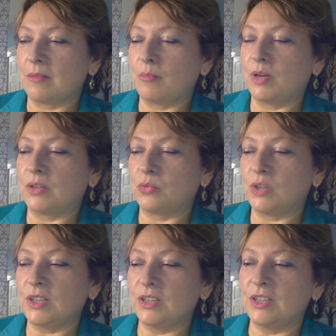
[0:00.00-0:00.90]
but
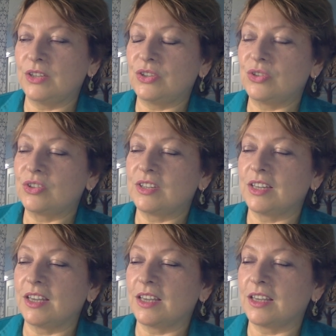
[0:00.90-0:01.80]
we need to
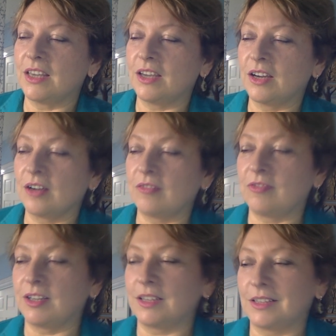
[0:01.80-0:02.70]
take care of
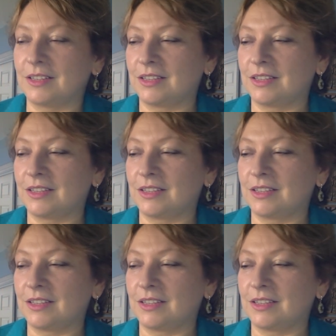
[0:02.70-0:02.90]
it.